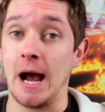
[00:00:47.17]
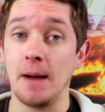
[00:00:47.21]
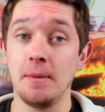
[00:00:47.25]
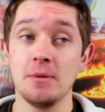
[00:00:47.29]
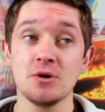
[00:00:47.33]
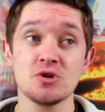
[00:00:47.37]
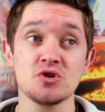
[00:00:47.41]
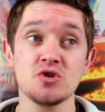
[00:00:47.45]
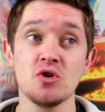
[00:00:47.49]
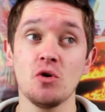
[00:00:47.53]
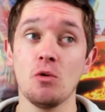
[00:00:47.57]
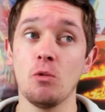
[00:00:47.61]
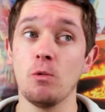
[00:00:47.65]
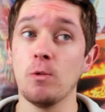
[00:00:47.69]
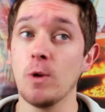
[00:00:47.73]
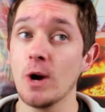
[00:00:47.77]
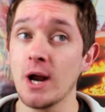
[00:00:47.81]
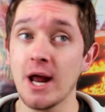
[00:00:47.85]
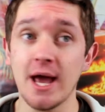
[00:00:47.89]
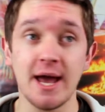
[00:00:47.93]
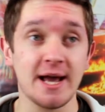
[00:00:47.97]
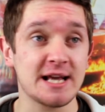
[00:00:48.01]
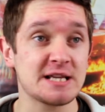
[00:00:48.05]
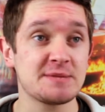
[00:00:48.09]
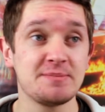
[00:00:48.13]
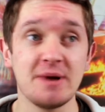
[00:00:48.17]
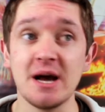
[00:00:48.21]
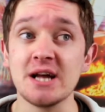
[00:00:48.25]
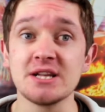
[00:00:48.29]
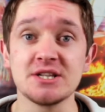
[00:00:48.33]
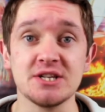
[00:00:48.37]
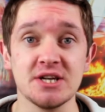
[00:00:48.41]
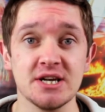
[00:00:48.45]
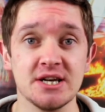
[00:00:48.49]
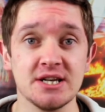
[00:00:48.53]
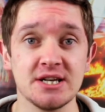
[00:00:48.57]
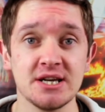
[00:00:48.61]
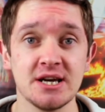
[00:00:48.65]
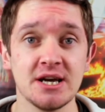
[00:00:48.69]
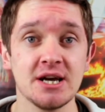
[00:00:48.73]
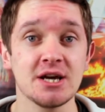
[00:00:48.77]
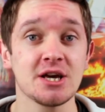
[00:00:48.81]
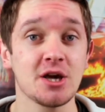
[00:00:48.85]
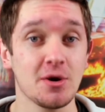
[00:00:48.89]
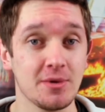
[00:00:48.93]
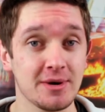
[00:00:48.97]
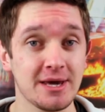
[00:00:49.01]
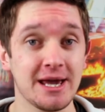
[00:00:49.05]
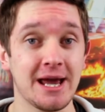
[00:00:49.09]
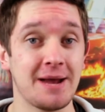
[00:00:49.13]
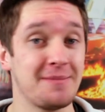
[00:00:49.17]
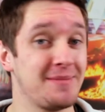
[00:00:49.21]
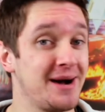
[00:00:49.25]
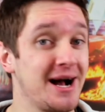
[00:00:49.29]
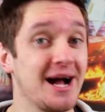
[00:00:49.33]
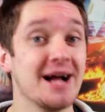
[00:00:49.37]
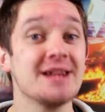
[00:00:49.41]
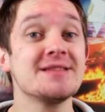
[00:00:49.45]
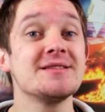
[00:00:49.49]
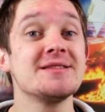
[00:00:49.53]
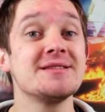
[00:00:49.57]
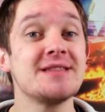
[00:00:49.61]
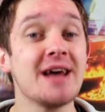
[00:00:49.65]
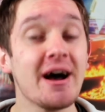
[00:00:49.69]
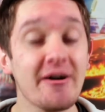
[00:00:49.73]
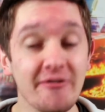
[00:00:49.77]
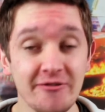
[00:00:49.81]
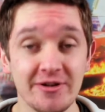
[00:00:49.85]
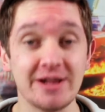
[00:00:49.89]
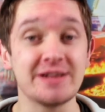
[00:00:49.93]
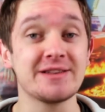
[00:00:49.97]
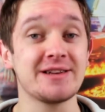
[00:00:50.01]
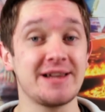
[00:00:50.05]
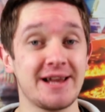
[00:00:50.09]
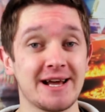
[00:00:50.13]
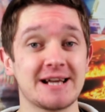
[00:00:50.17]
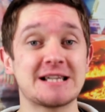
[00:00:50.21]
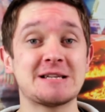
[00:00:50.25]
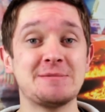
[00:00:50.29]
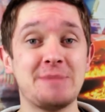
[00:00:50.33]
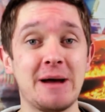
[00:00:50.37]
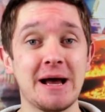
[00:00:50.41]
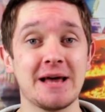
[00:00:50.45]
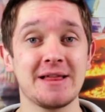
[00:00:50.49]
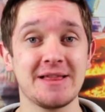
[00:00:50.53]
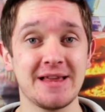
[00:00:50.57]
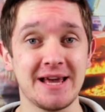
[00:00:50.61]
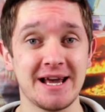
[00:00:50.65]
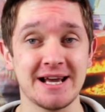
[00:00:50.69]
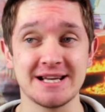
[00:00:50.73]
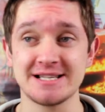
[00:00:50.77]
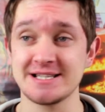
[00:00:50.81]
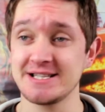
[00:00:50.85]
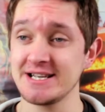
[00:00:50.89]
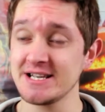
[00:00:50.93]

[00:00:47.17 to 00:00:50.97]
I'm not sure what I expected going in, but I definitely didn't expect this.